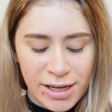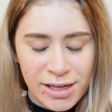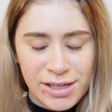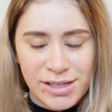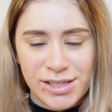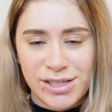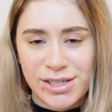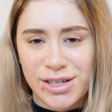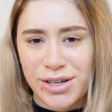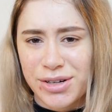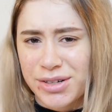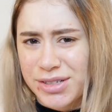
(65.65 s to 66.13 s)

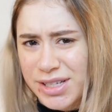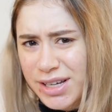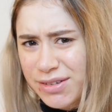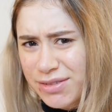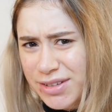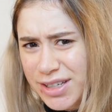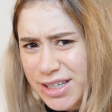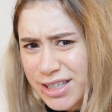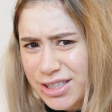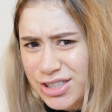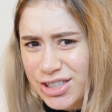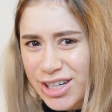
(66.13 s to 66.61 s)
So
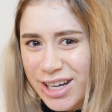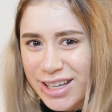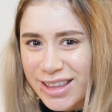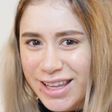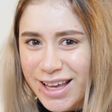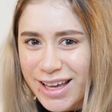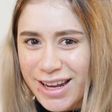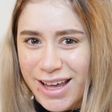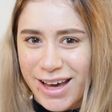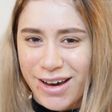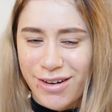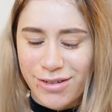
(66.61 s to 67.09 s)
definitely check
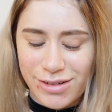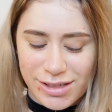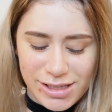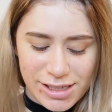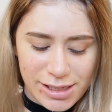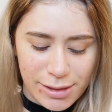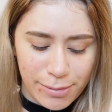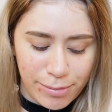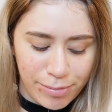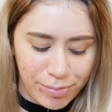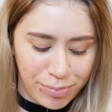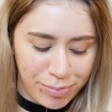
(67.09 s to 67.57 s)
that out.
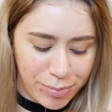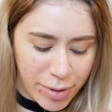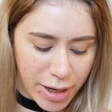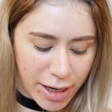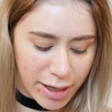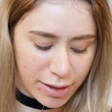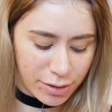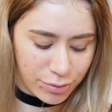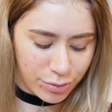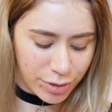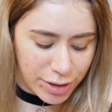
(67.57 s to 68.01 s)
But